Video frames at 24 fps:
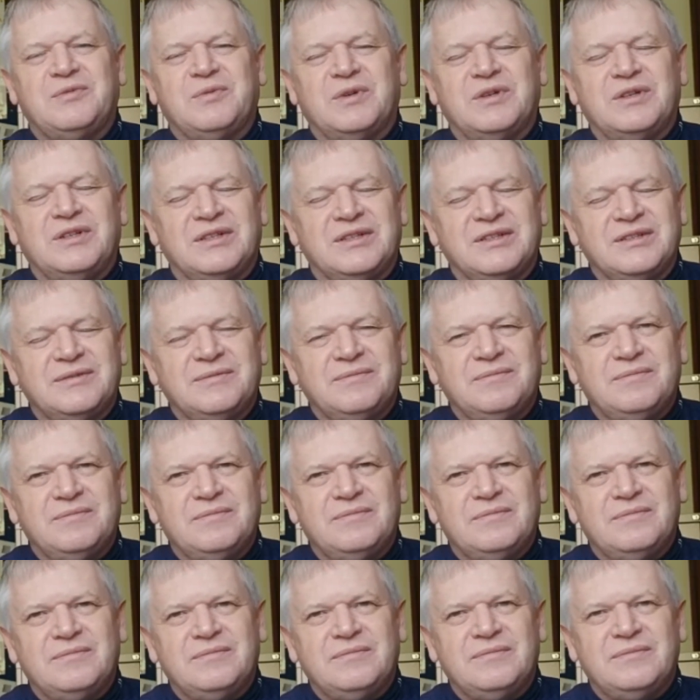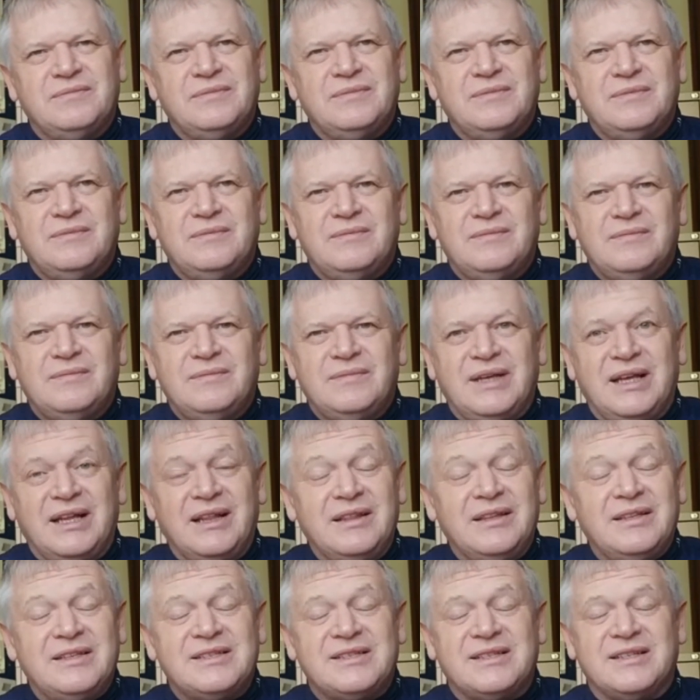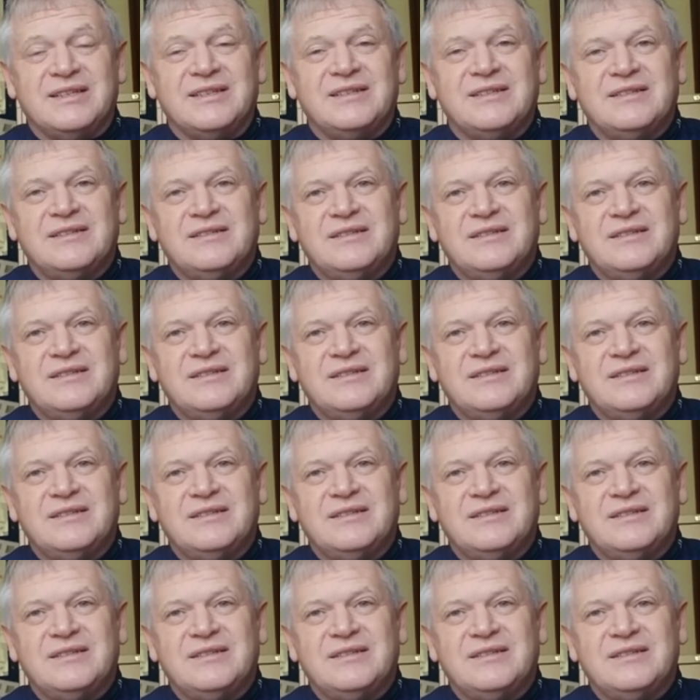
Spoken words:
world. Illnesses,